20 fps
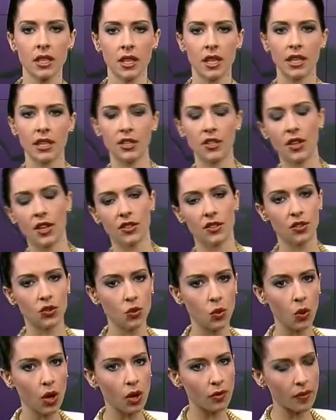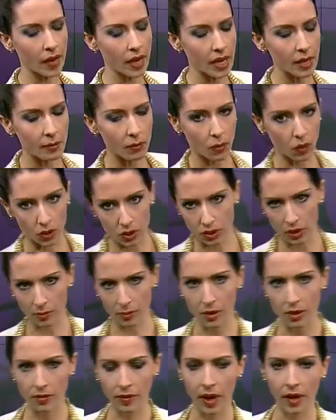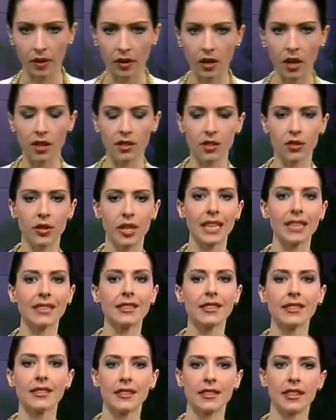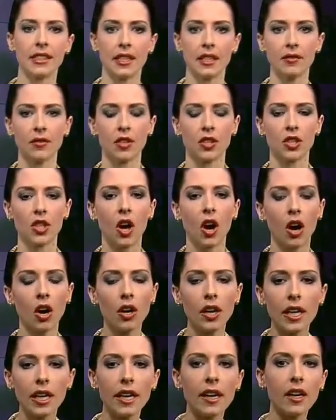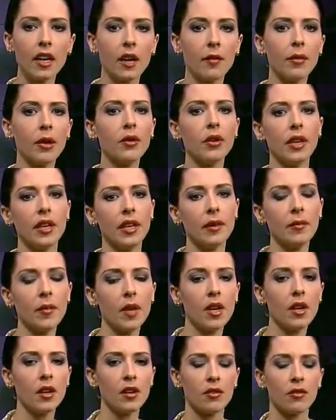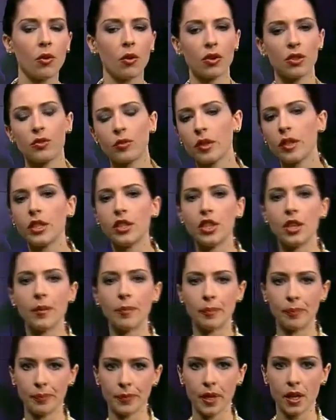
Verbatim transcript: And in 2012, eight Muslims filed a lawsuit against the city for targeting a community for its religion.